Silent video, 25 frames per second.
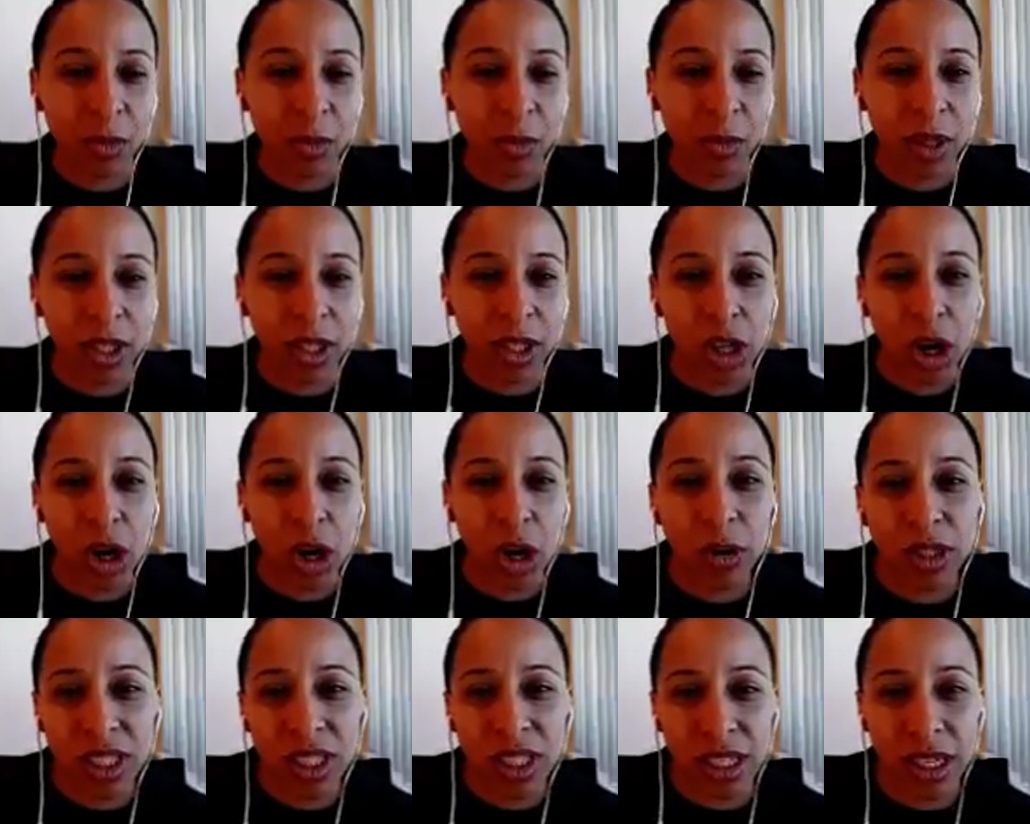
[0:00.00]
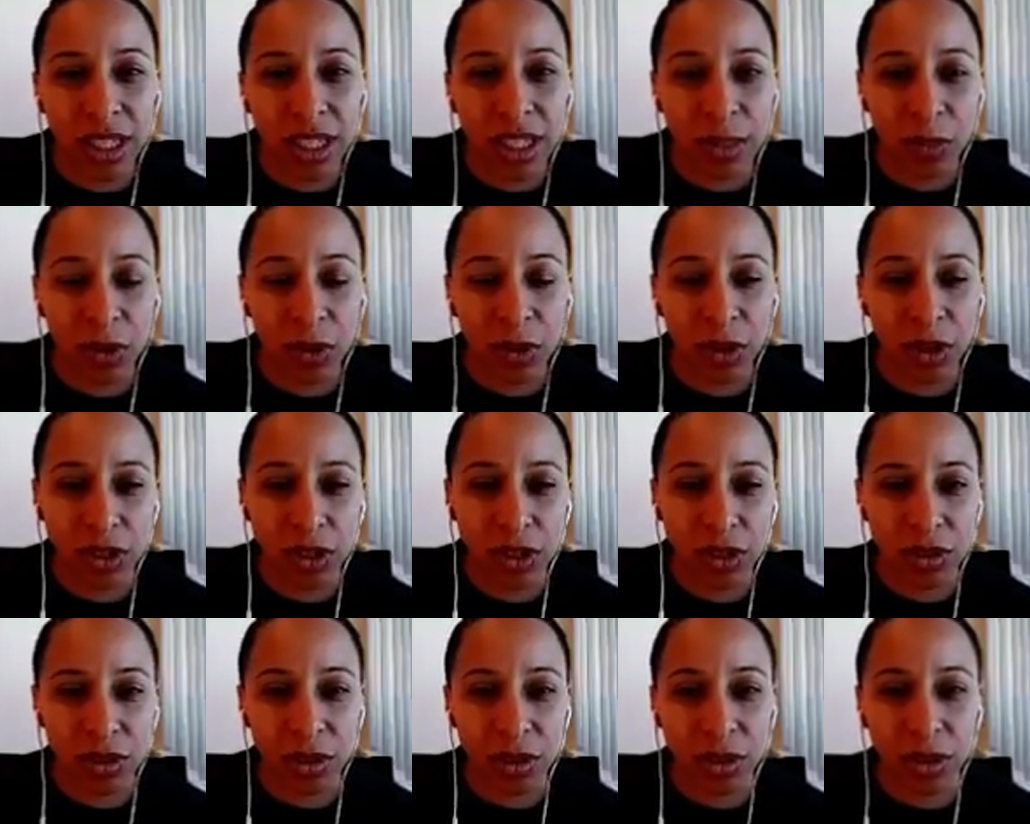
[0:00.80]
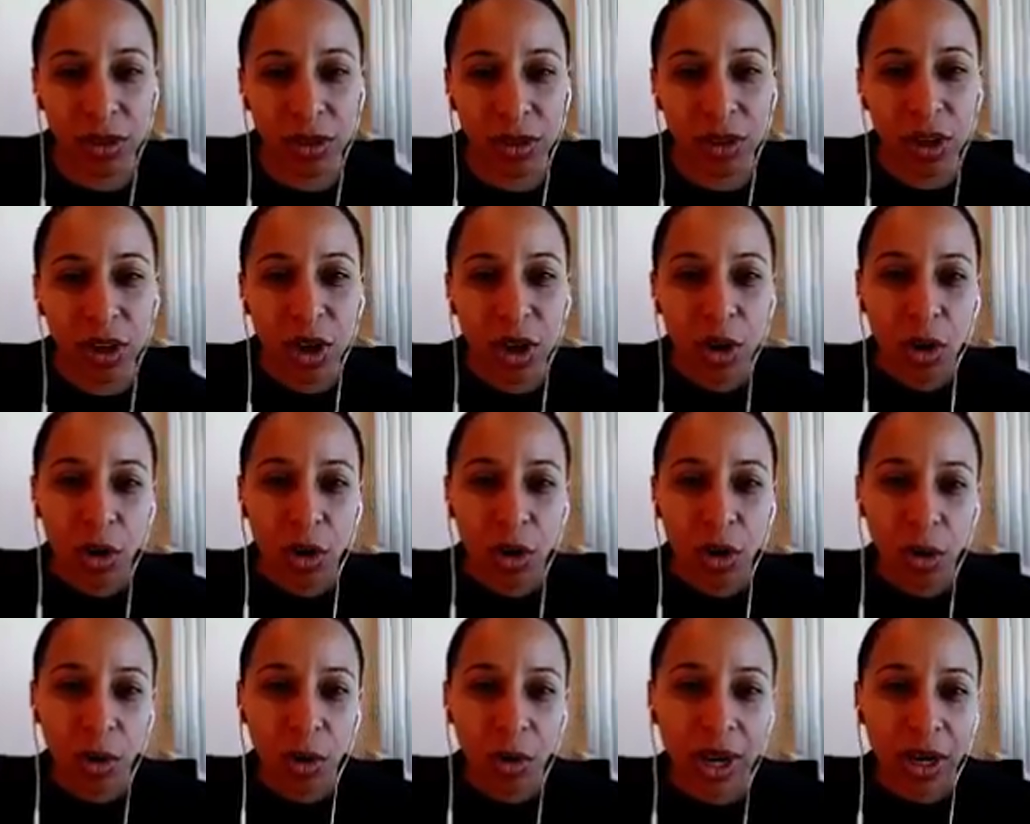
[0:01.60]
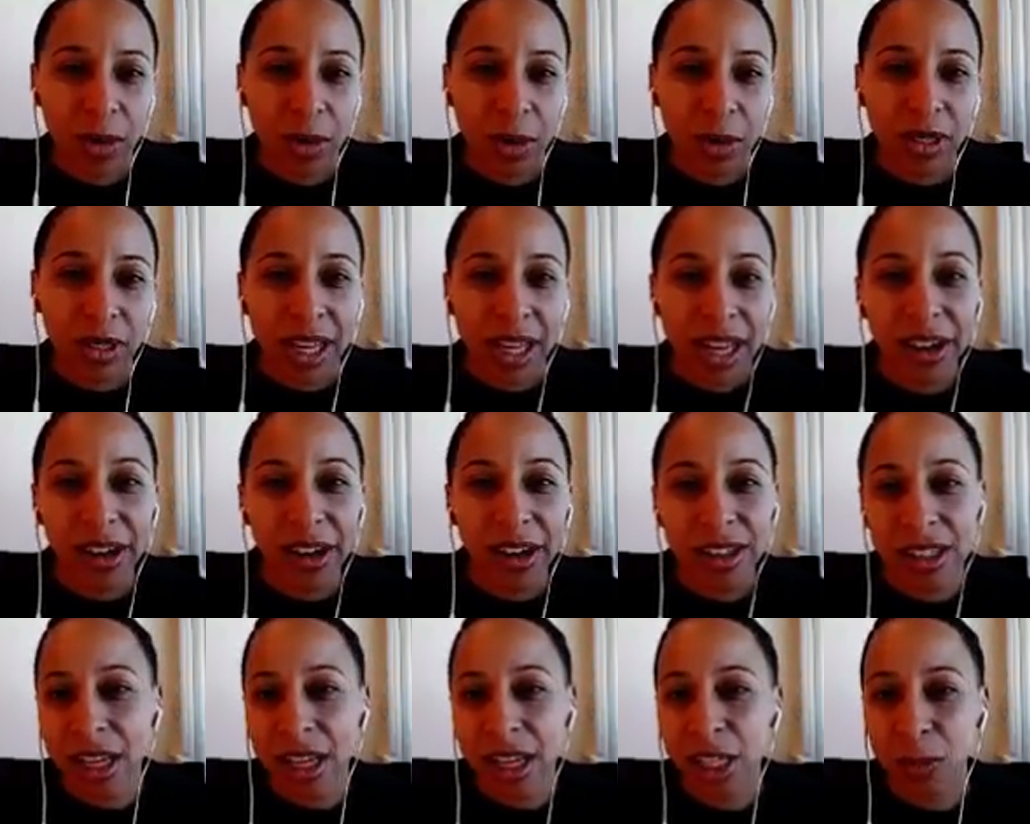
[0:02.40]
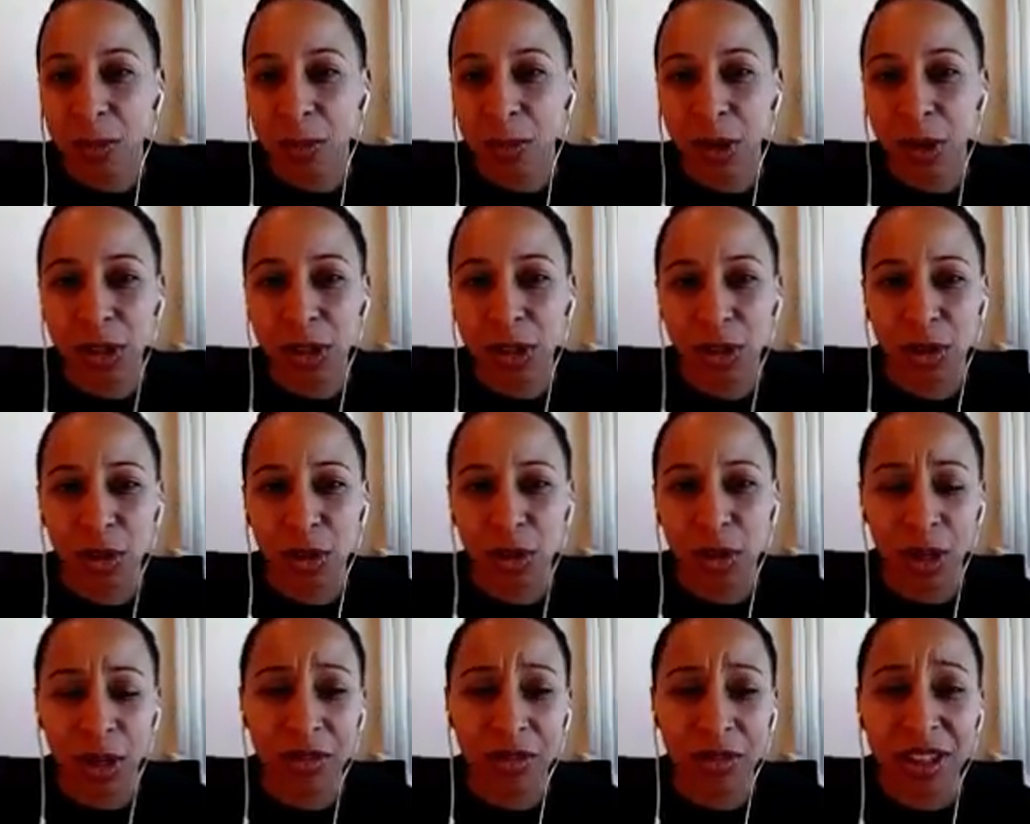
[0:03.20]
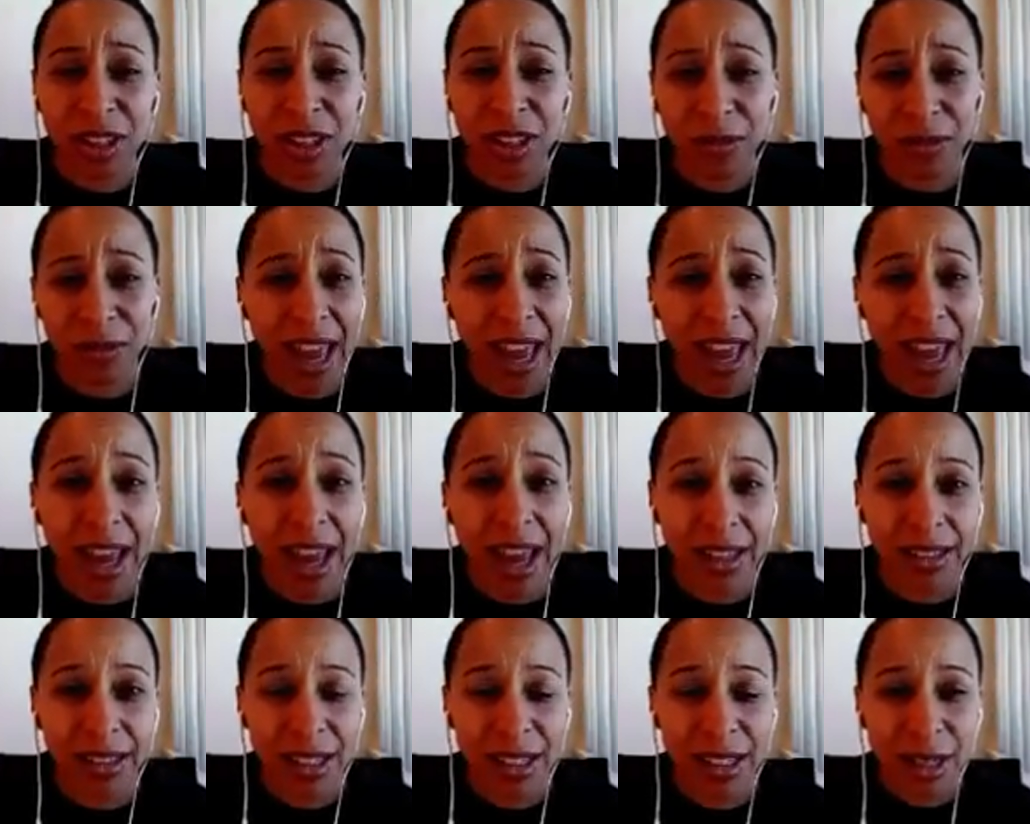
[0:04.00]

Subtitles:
what a coach says personal or what a player says personal or even the fans?